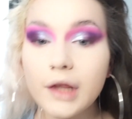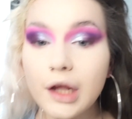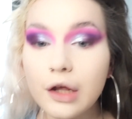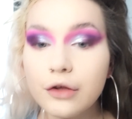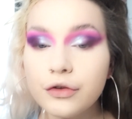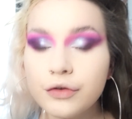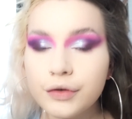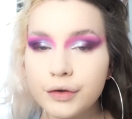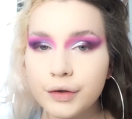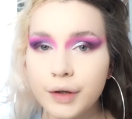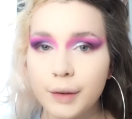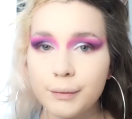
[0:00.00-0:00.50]

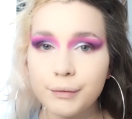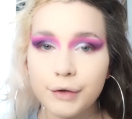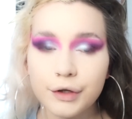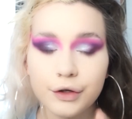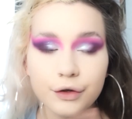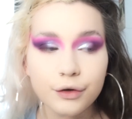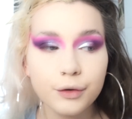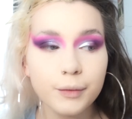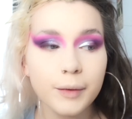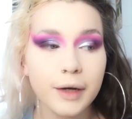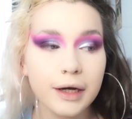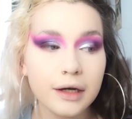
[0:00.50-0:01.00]
So I'm gonna
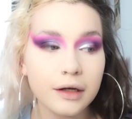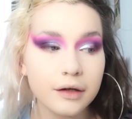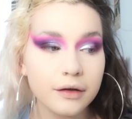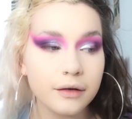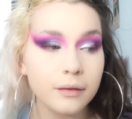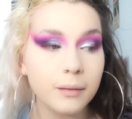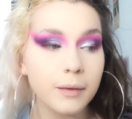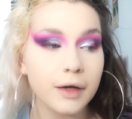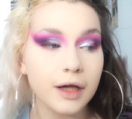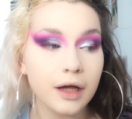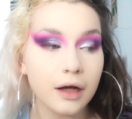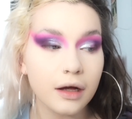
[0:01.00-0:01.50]
go back into
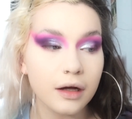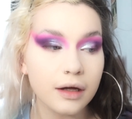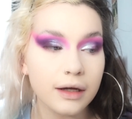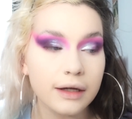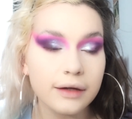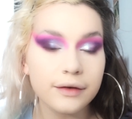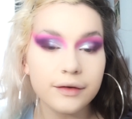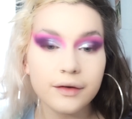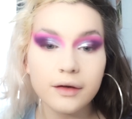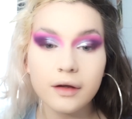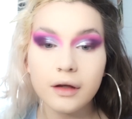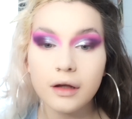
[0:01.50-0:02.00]
my
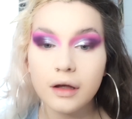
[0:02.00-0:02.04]
eyes